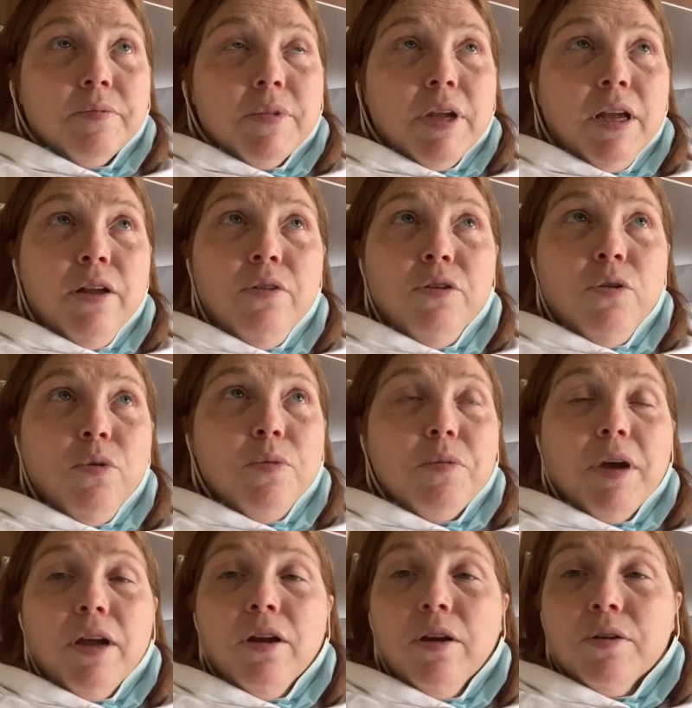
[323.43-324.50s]
I don't know.
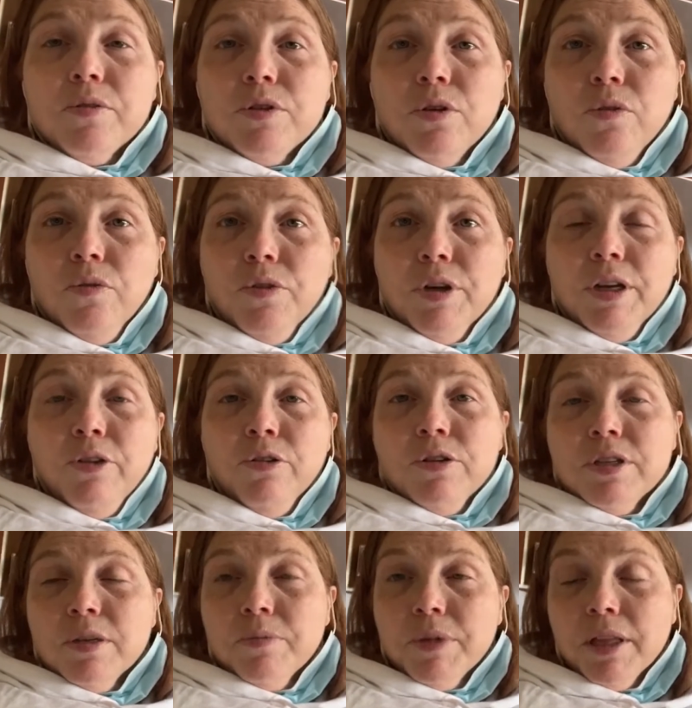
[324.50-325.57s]
I was overhearing
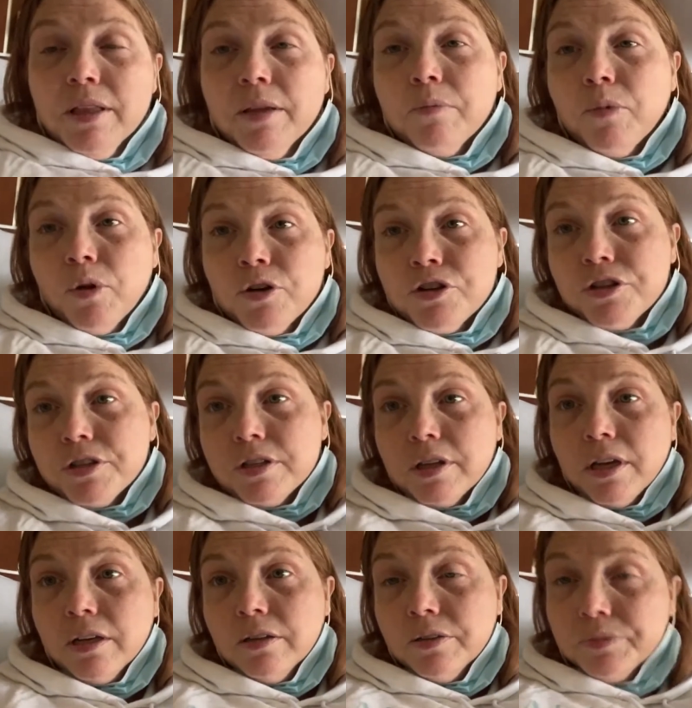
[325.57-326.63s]
something that Marcia
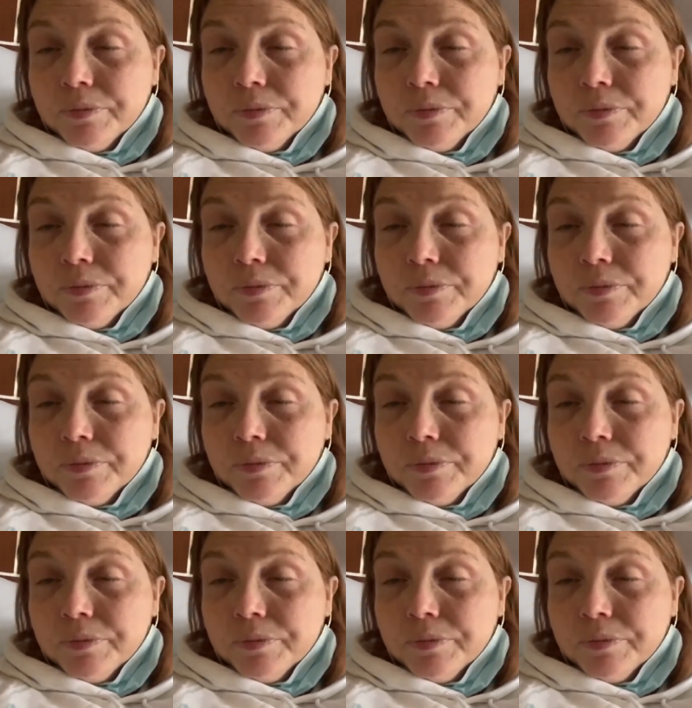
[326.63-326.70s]
said.